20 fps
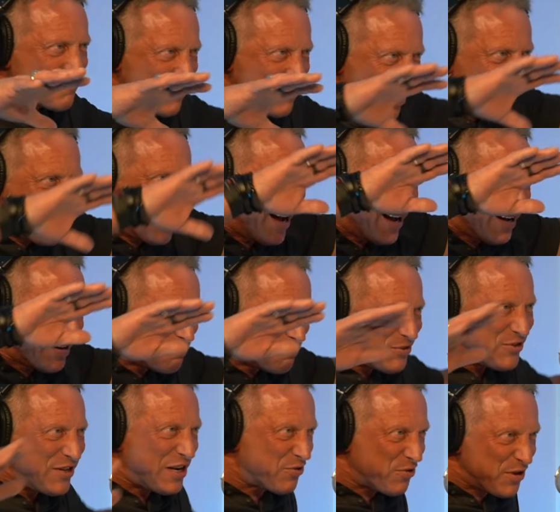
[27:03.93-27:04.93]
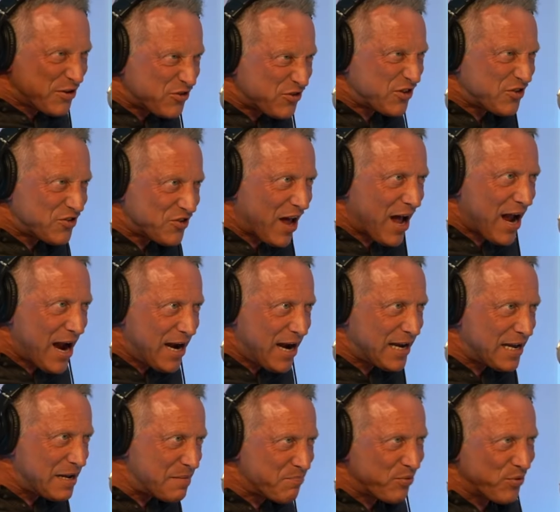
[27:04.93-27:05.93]
uh, secret
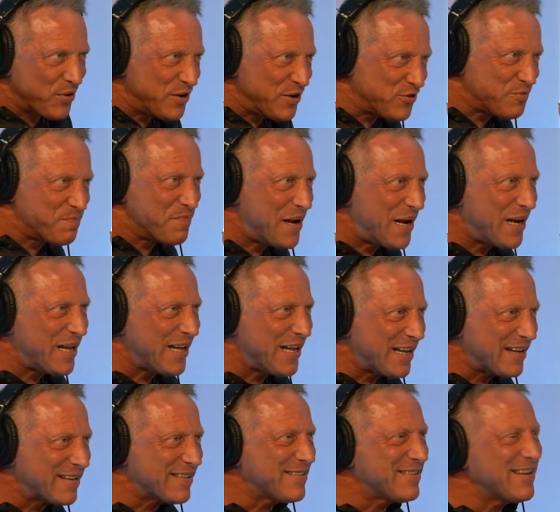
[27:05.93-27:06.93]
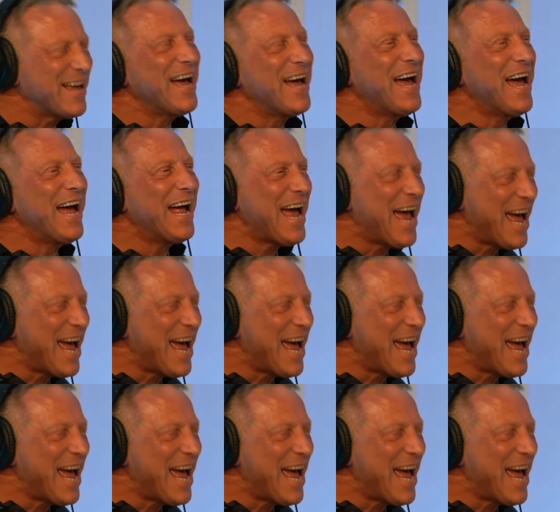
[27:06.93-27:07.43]
society priest meetings. Yeah, that's right.